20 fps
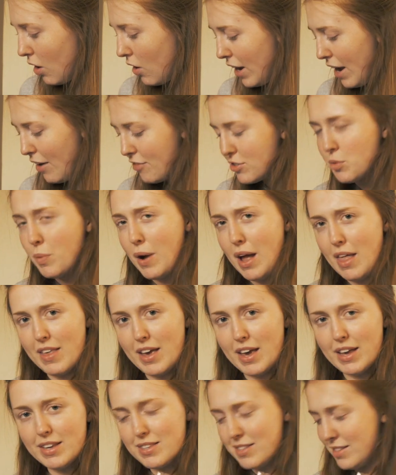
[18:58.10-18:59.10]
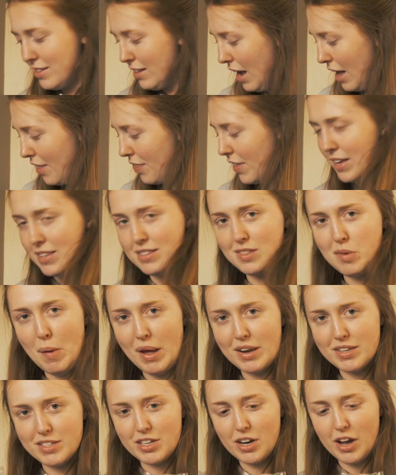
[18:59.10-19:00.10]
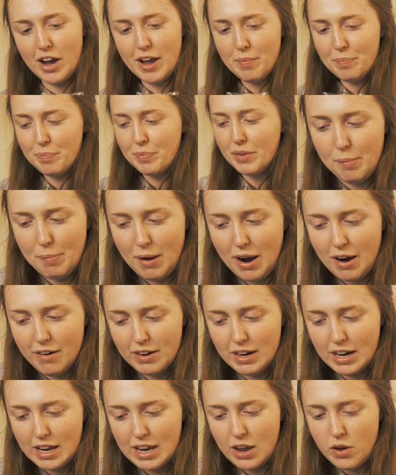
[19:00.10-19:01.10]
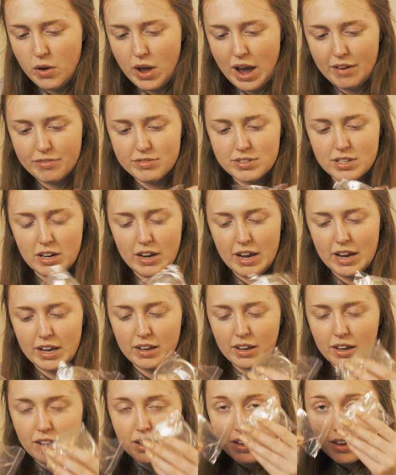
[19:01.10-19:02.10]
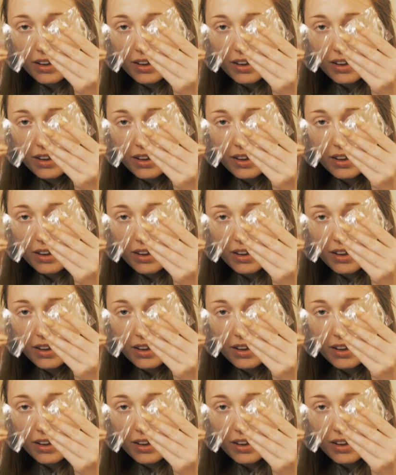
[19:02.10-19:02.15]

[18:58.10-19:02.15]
I have to wear this and this to bed tonight. Apparently you have to like